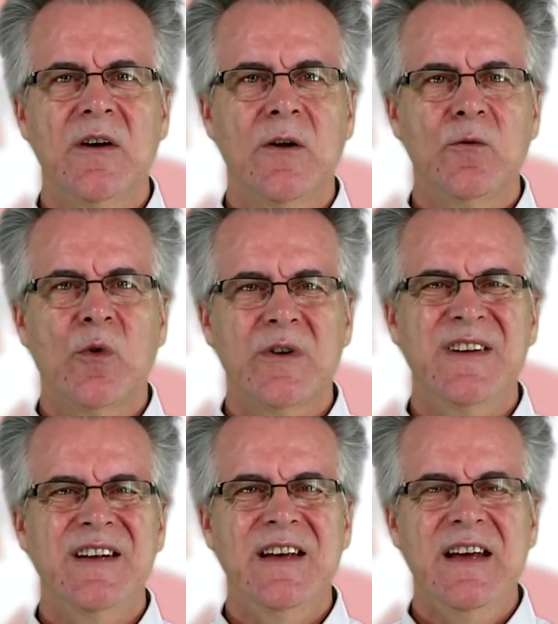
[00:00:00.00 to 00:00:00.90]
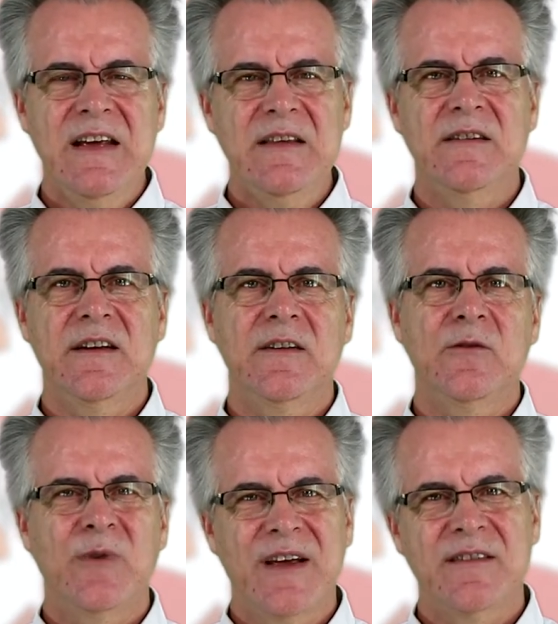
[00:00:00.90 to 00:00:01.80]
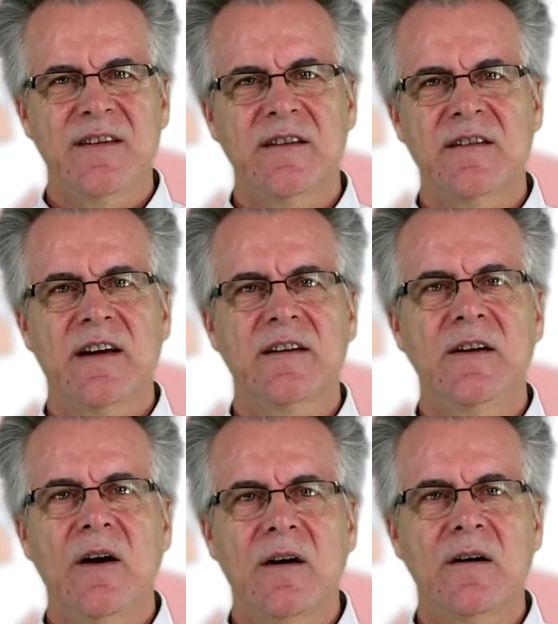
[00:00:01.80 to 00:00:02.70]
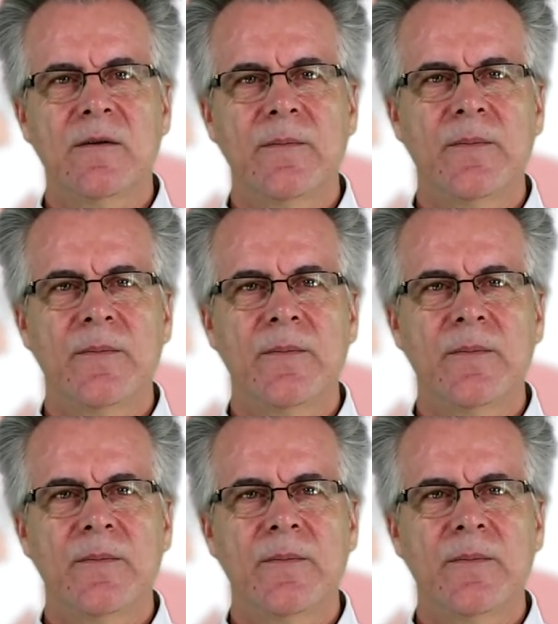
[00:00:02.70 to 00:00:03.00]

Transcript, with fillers: on what the East and the West exactly are.